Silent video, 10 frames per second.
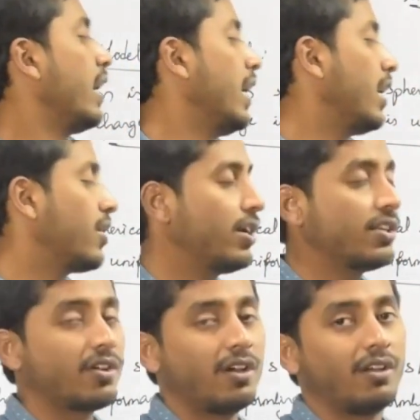electron
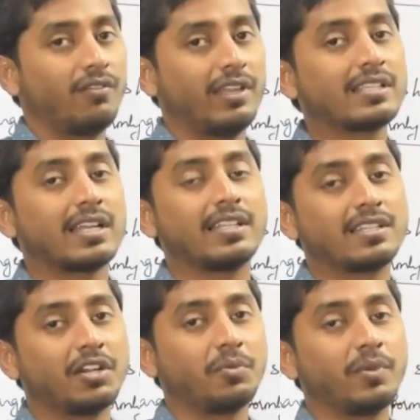is always
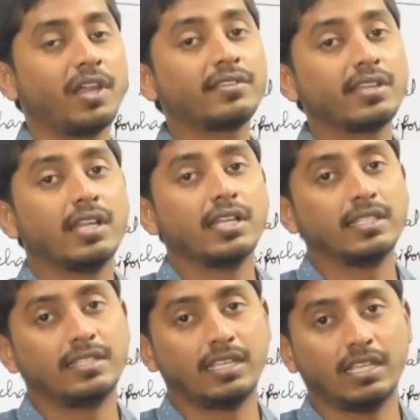considered to be as
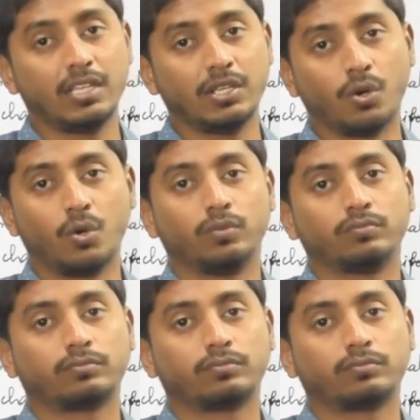0.